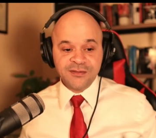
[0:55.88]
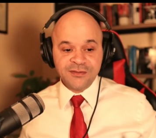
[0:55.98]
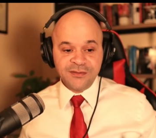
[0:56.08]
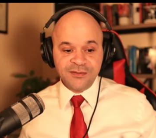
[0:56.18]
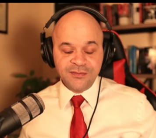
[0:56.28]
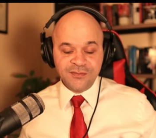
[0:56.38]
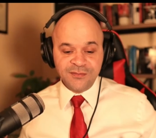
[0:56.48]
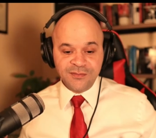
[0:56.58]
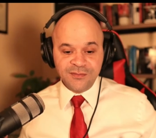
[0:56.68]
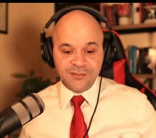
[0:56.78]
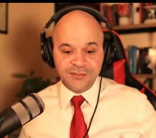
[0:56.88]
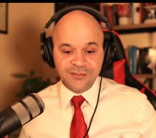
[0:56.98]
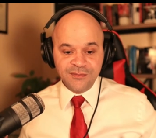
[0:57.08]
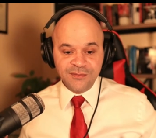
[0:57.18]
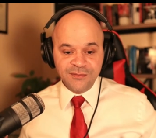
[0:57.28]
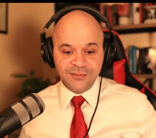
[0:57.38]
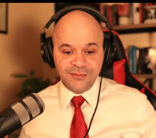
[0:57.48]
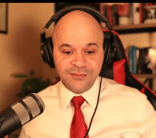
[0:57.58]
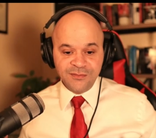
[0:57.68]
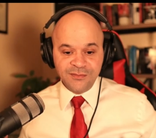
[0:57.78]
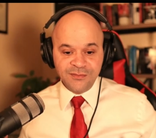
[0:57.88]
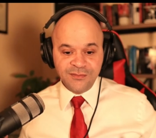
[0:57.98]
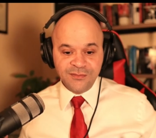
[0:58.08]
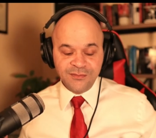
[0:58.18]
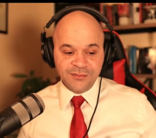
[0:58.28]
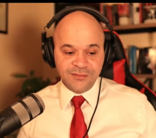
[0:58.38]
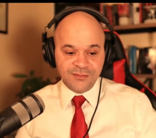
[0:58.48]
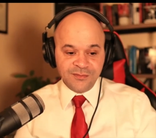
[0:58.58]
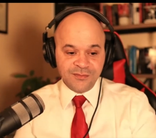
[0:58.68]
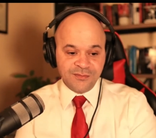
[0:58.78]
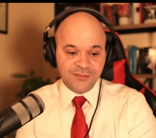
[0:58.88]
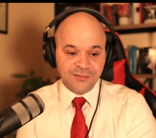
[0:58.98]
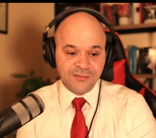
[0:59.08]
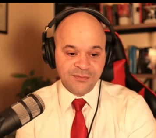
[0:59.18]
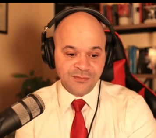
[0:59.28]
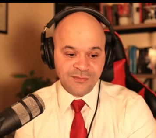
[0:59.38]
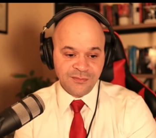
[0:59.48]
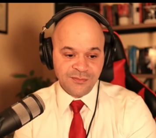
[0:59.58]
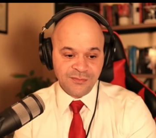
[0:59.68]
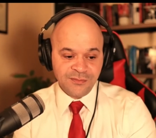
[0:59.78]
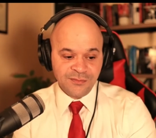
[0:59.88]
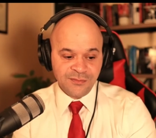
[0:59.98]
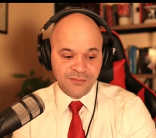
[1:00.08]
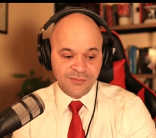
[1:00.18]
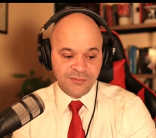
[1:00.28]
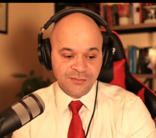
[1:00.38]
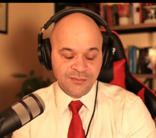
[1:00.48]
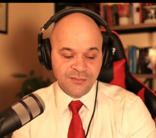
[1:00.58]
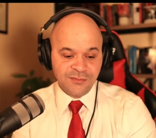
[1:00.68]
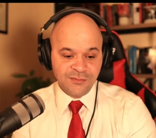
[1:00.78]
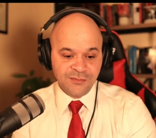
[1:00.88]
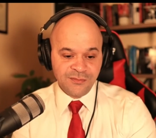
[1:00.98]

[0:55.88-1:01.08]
No one is speaking in this clip.